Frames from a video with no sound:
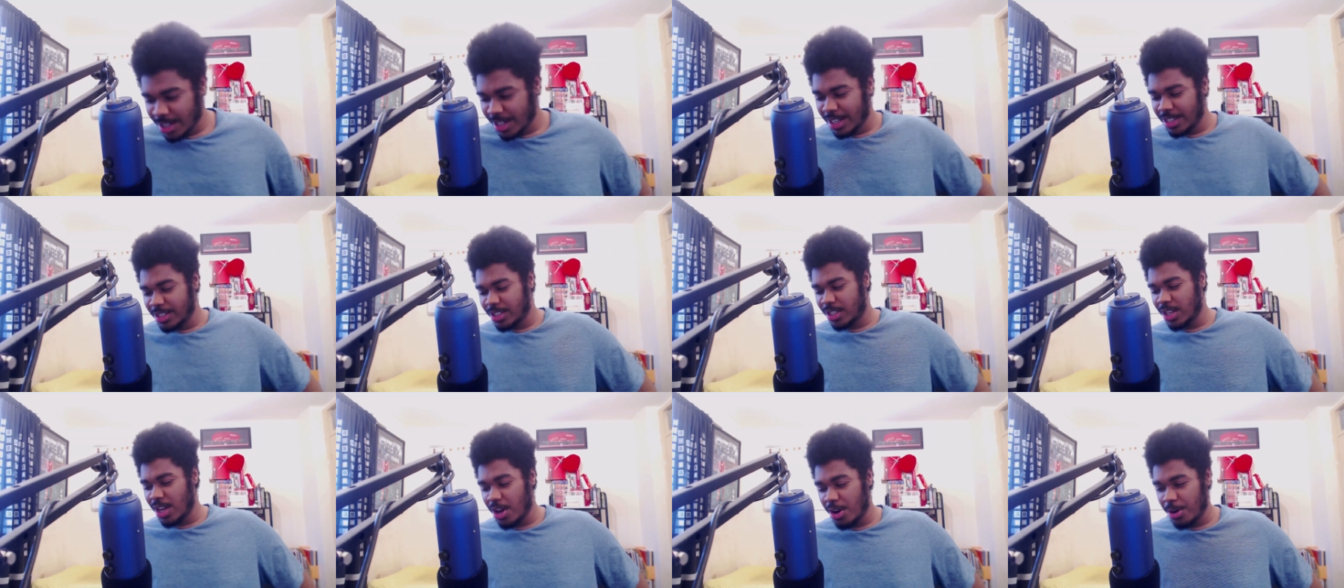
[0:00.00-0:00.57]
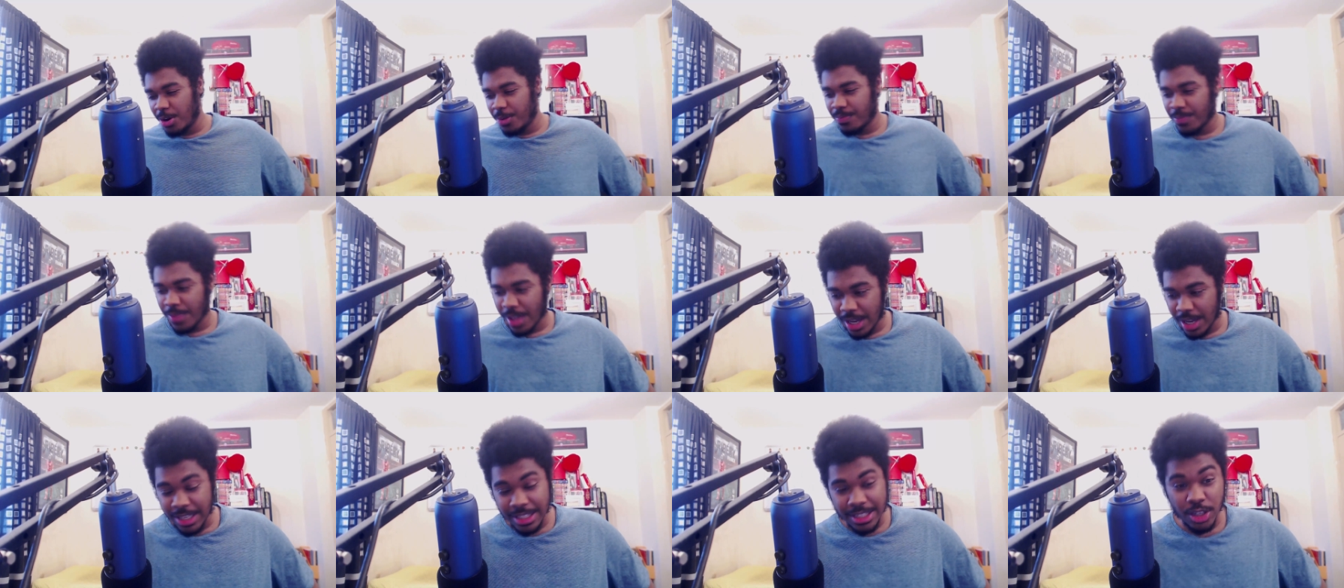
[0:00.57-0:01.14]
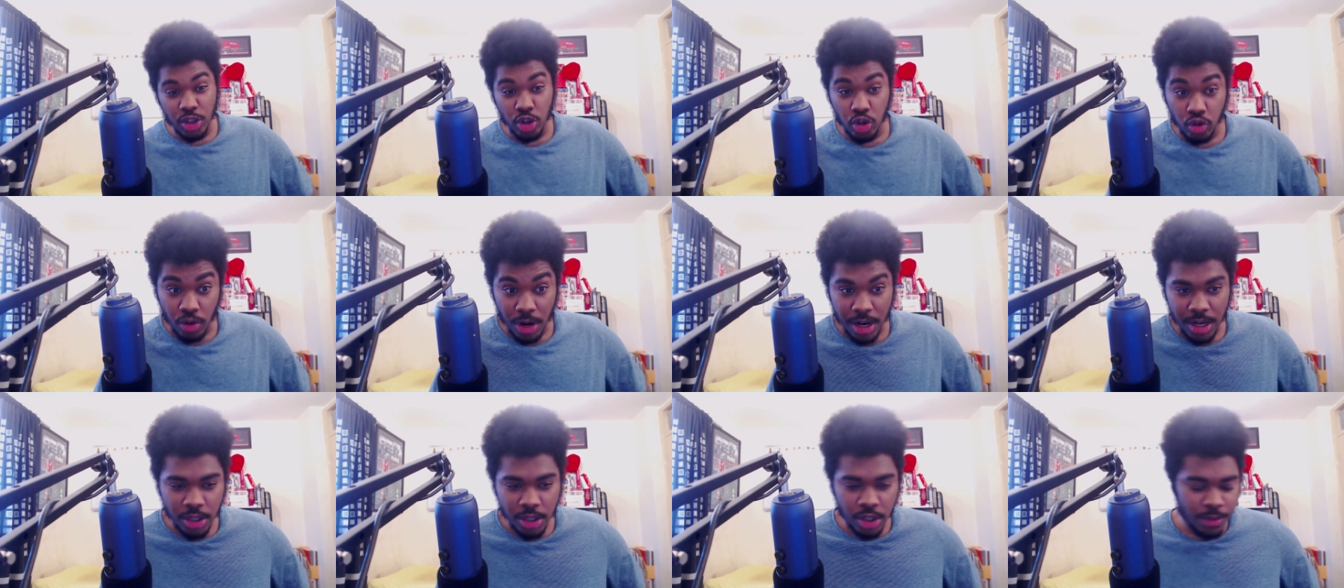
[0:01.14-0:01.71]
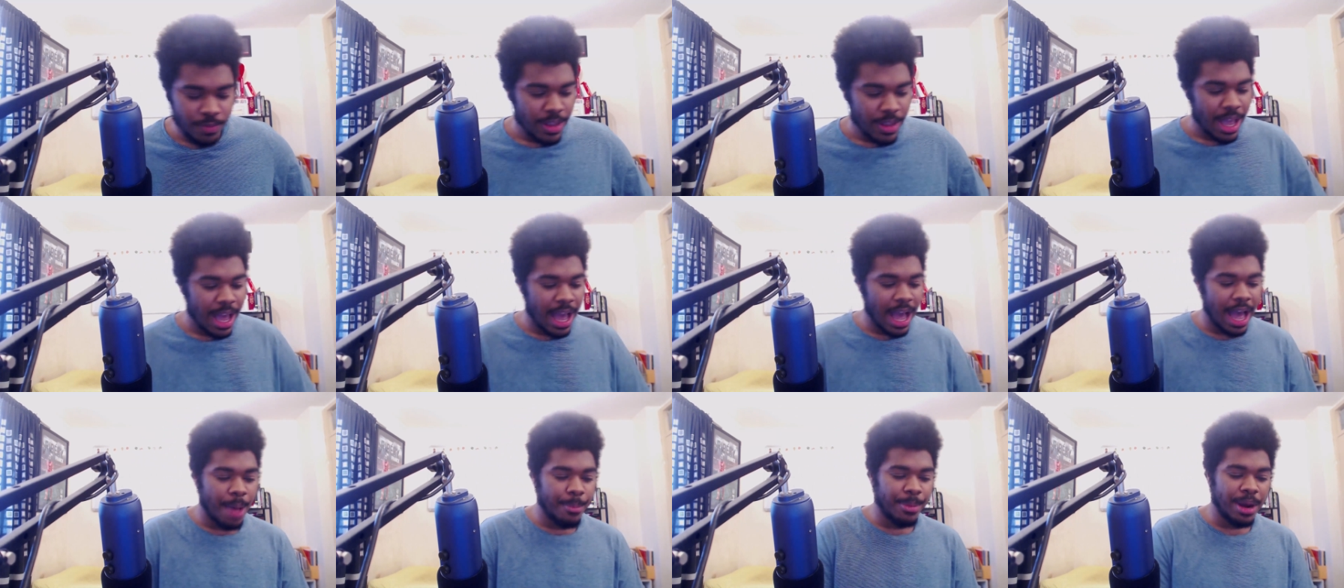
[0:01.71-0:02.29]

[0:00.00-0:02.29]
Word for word: So he's strange, um,